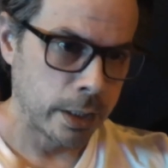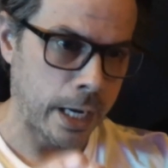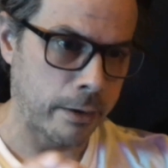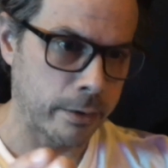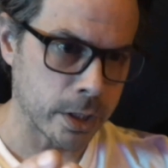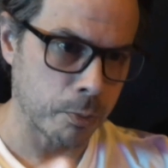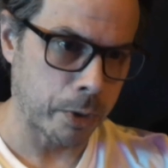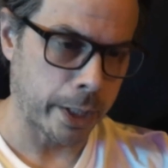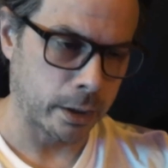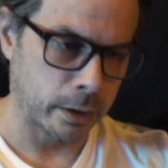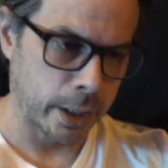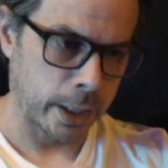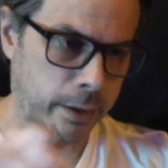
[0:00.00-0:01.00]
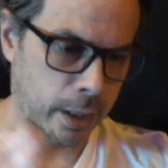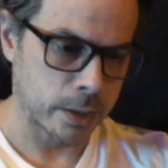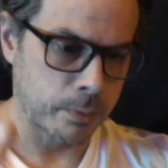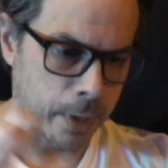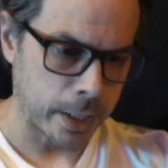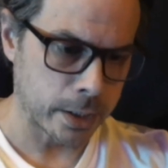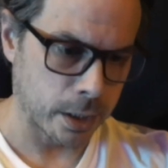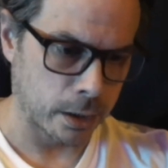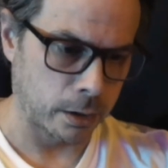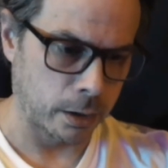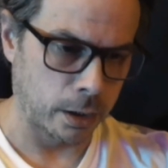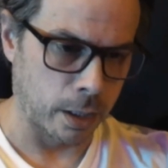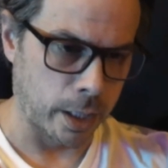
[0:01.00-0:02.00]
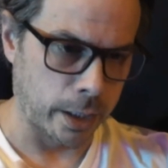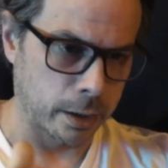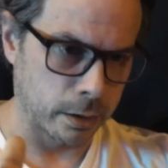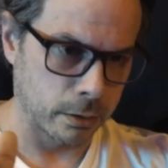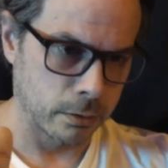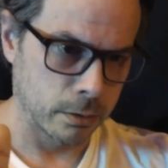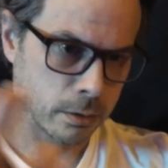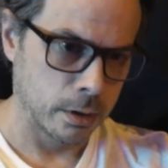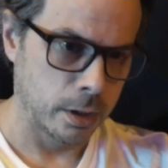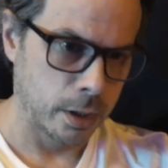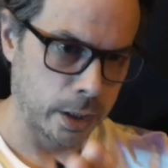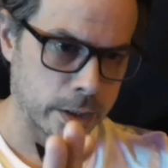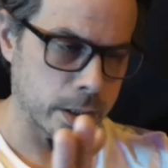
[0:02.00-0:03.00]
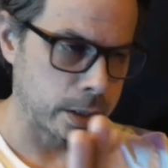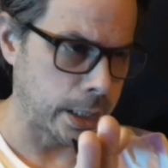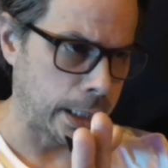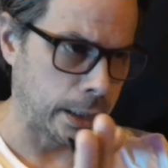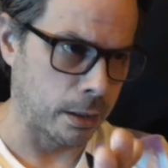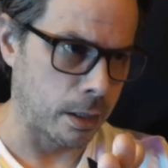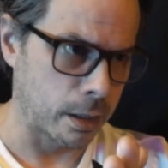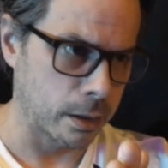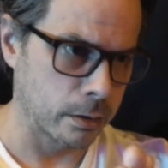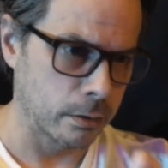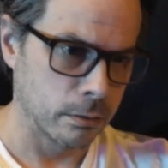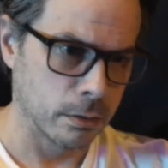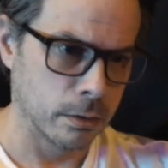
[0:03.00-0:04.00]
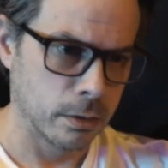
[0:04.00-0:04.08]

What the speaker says: Now it's a bottleneck that's basically like, it's a deadlock.